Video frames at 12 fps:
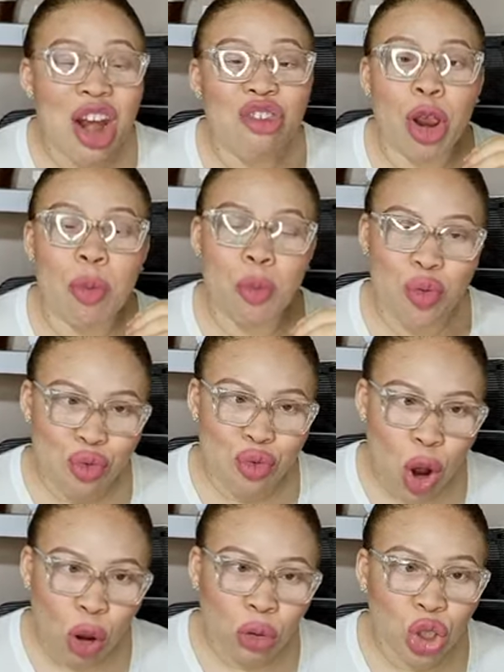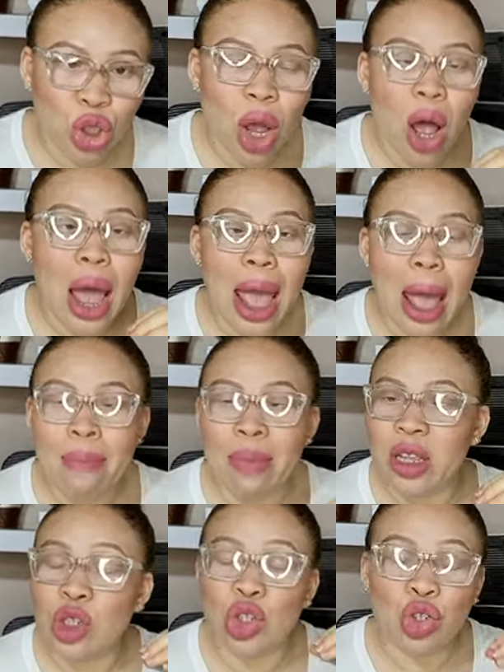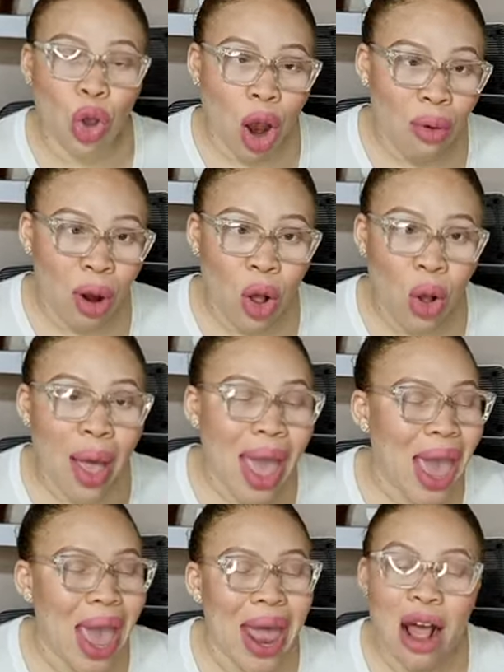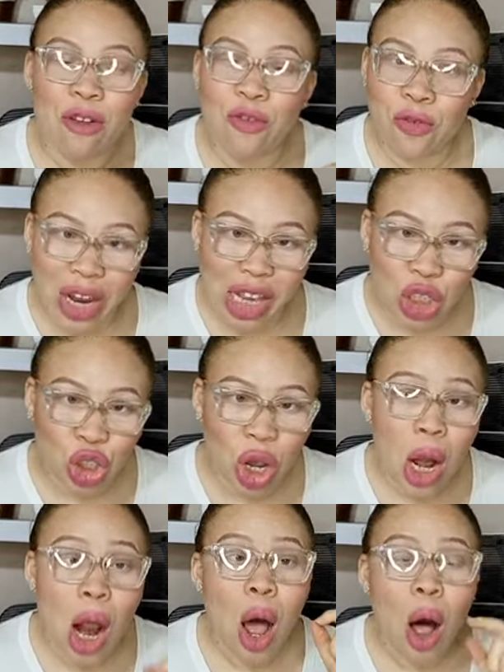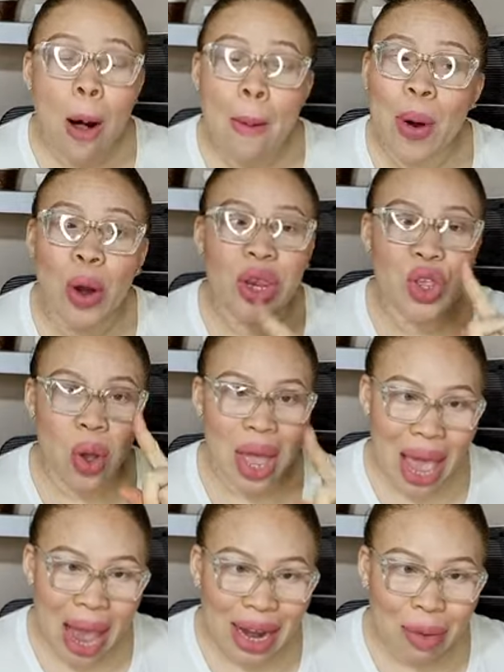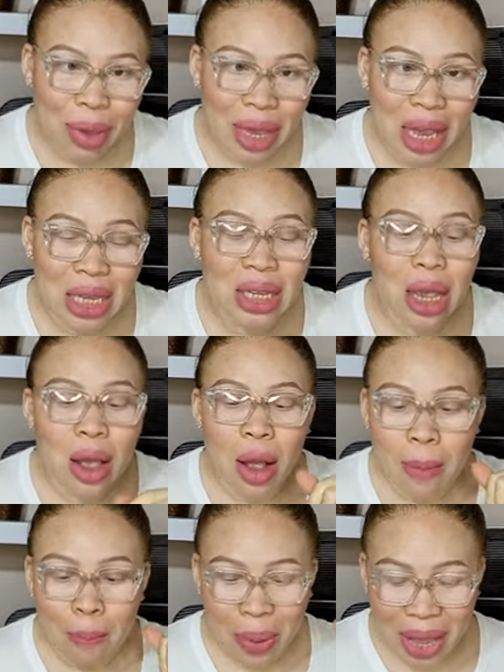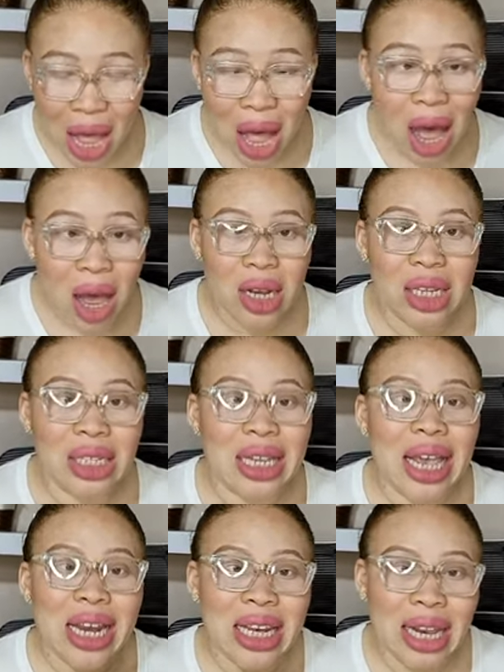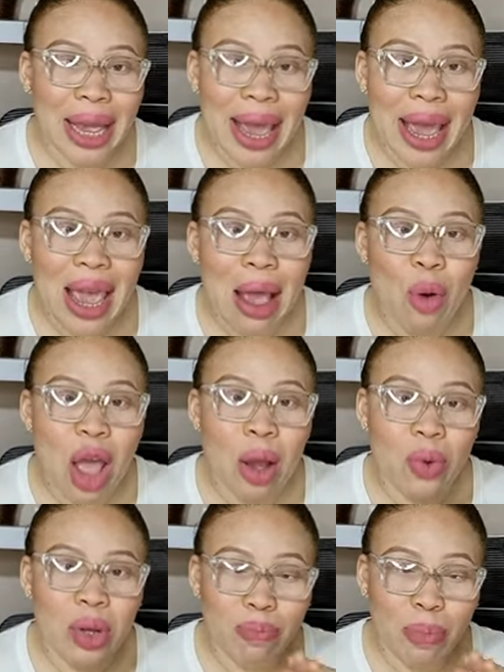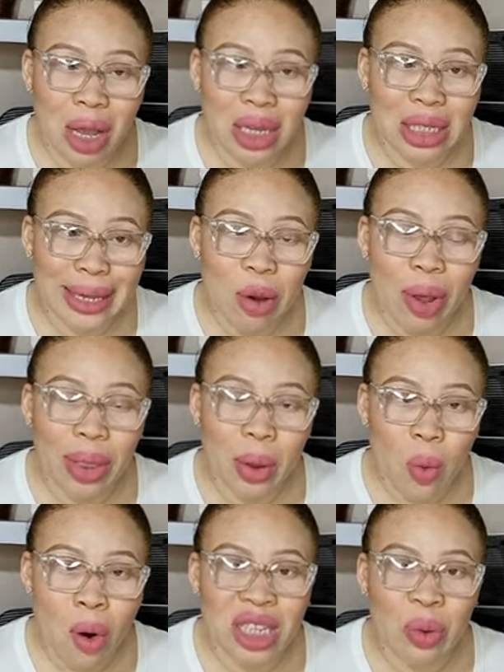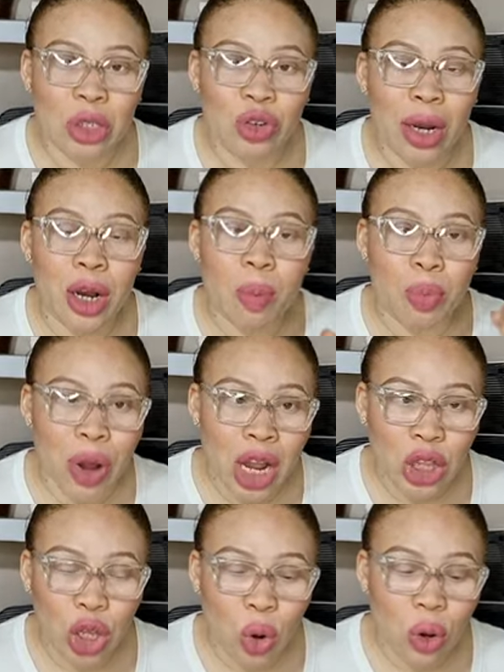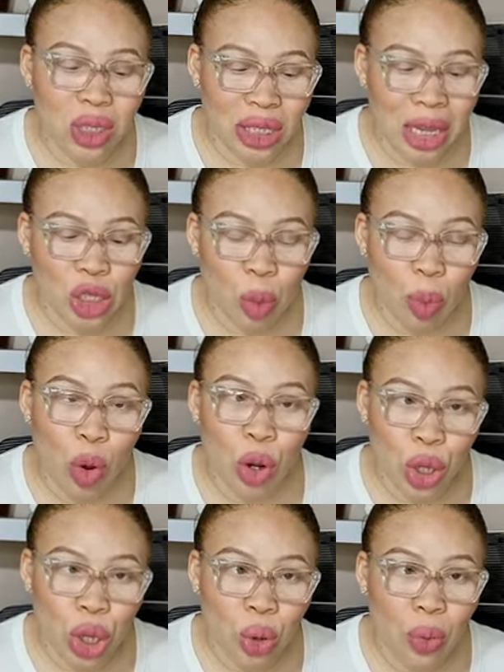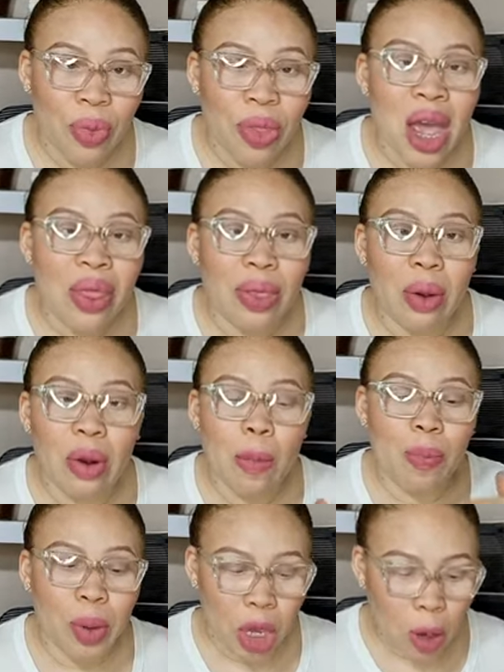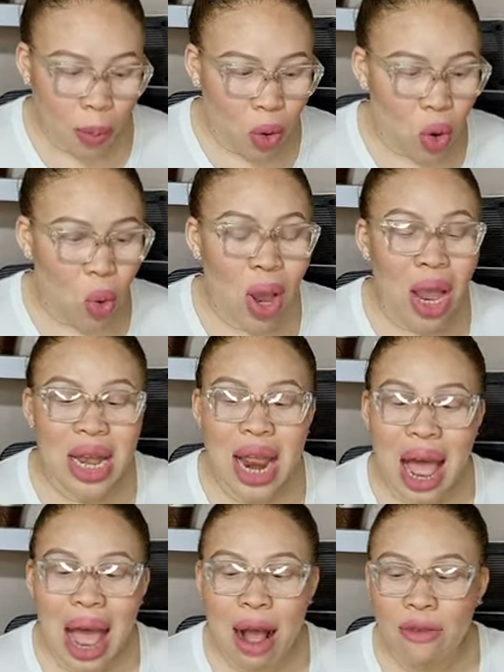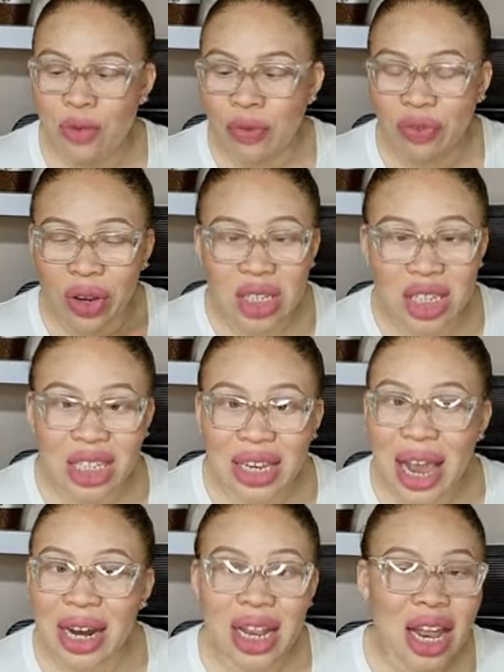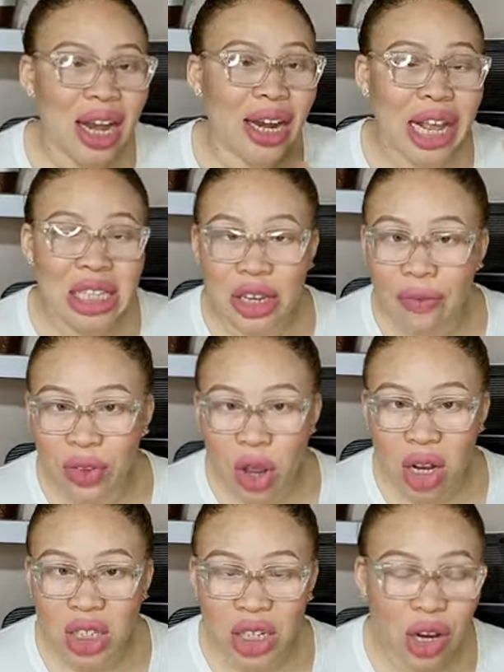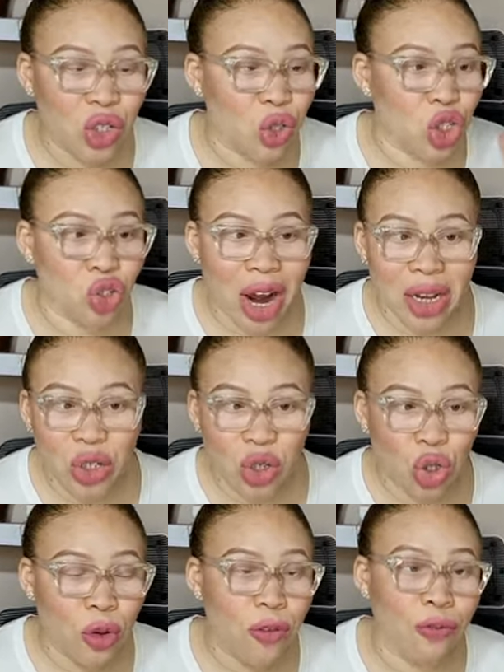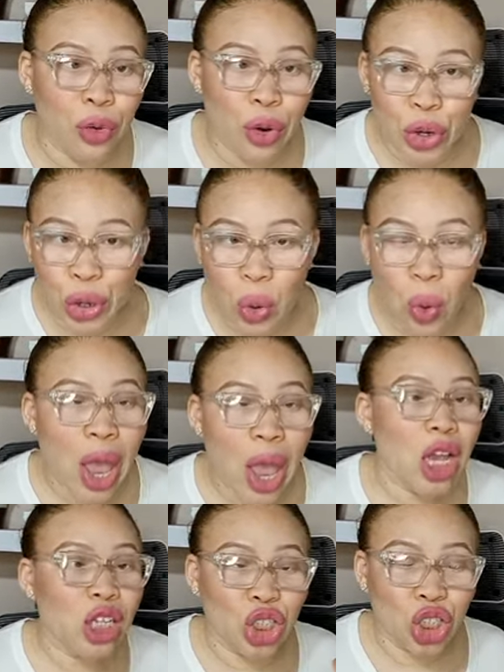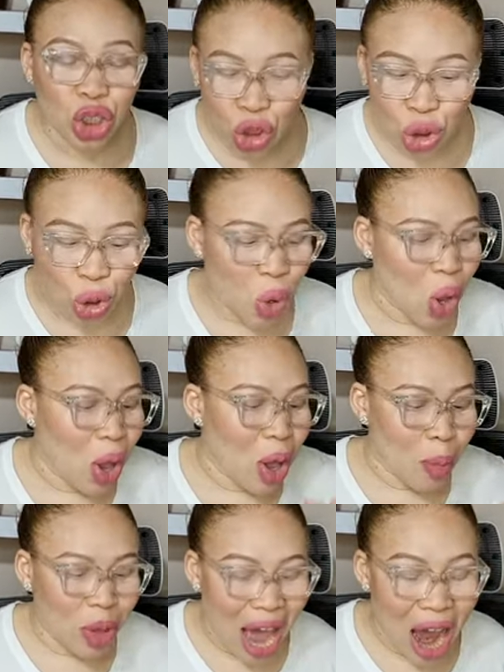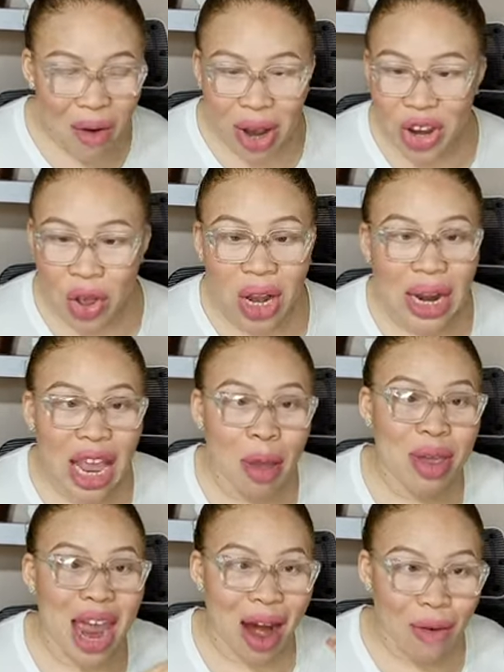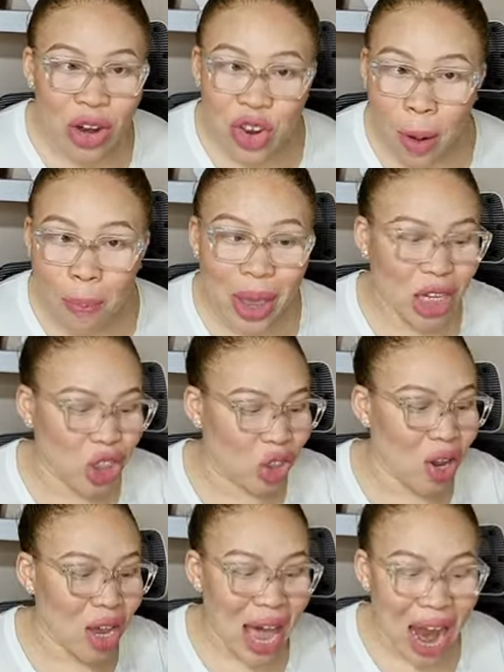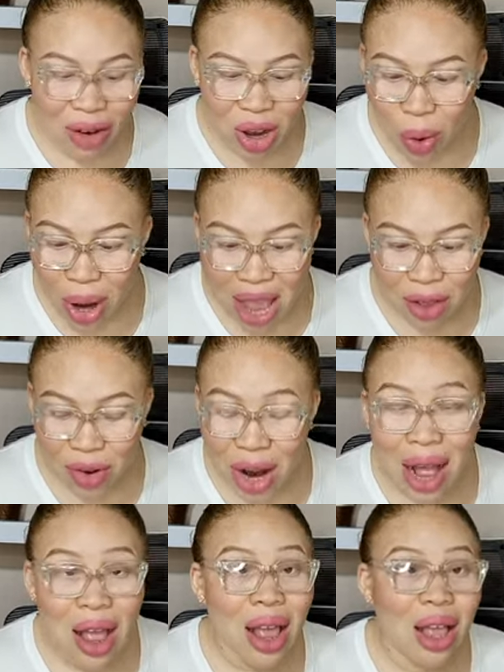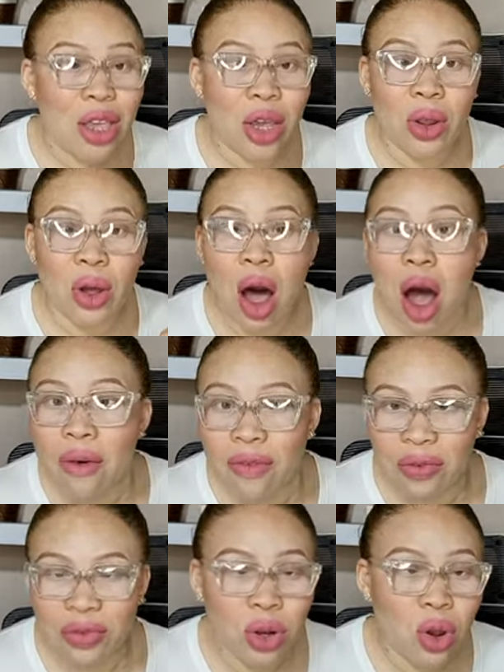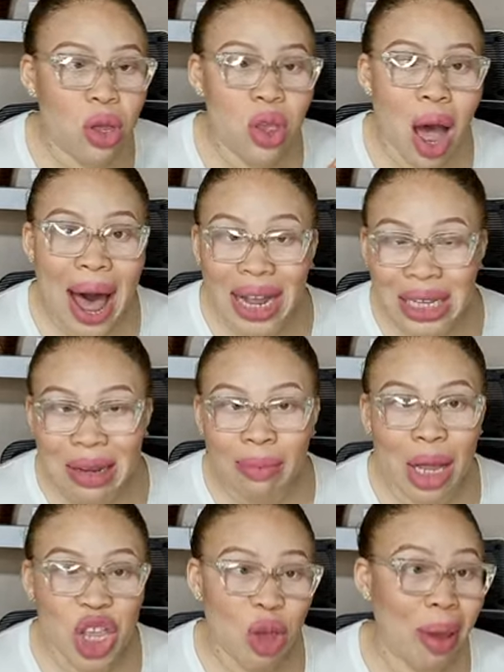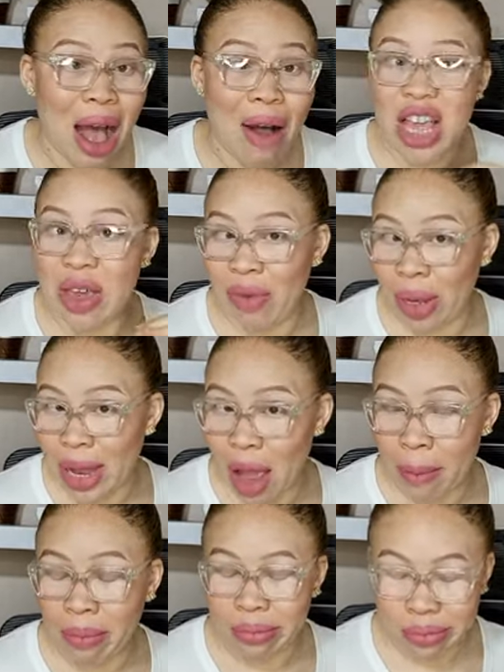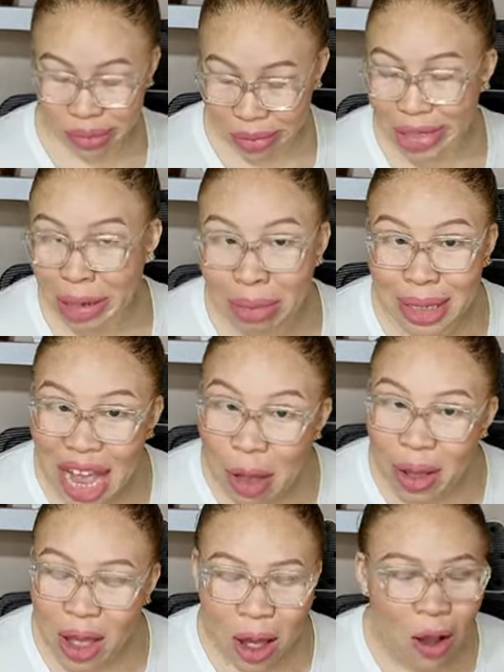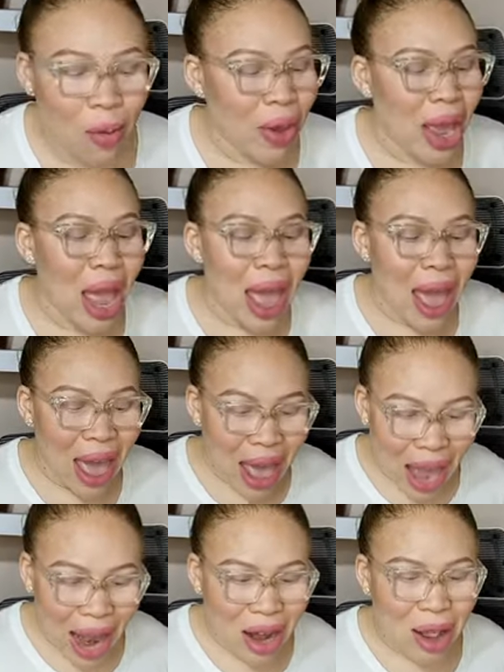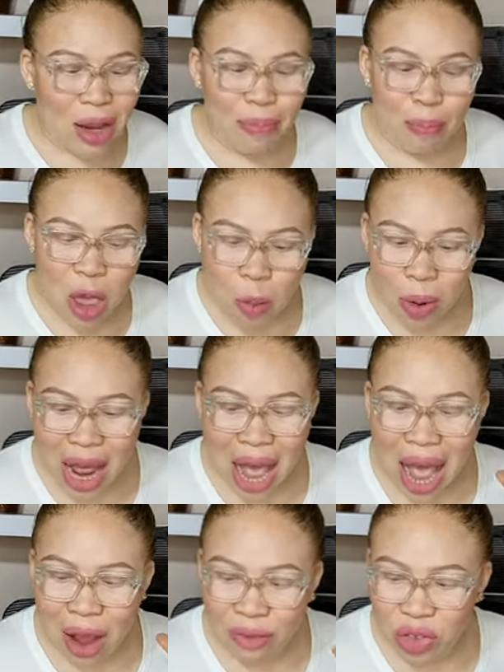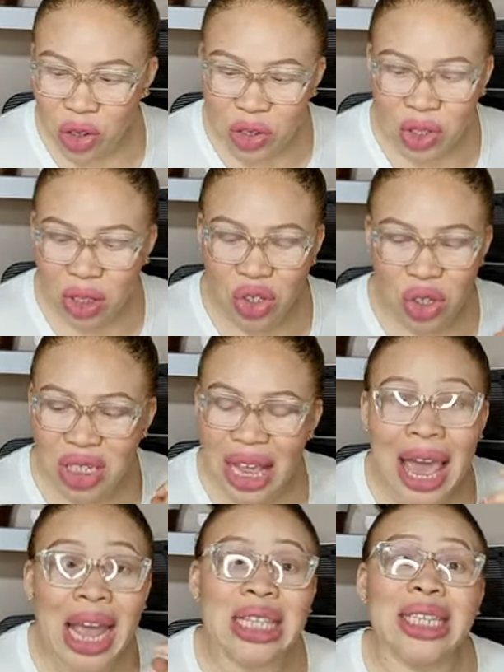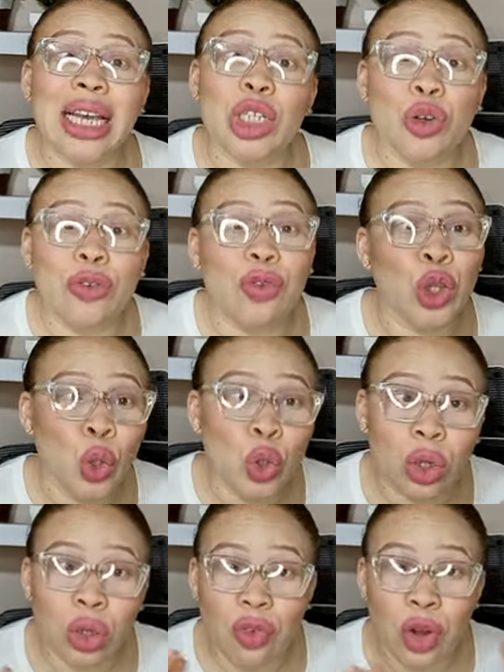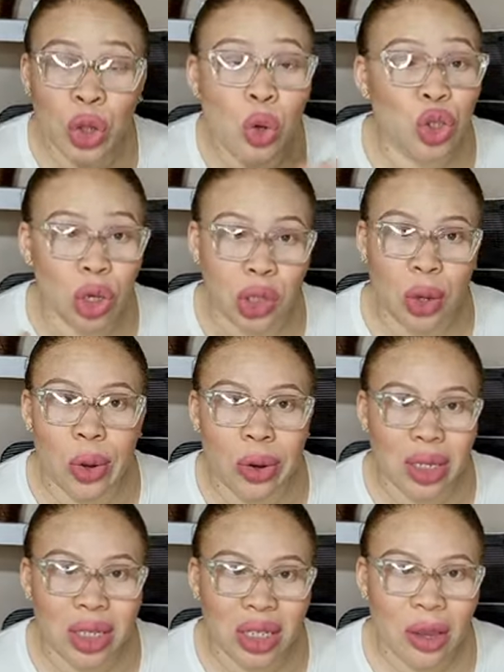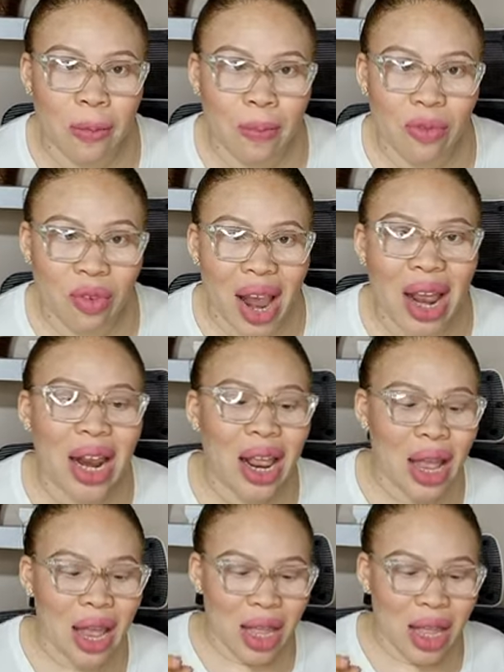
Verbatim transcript: and reproach and sorrow and affliction upon your enemies because they were because they were the ones that were trying to bring those things upon you. There were people that have visited native doctors to try to do voodoo, juju, carried your name, carried your picture, carried whatever you know of you know your item that you may have given them some time ago, and people that have just just for no for no just cause, right?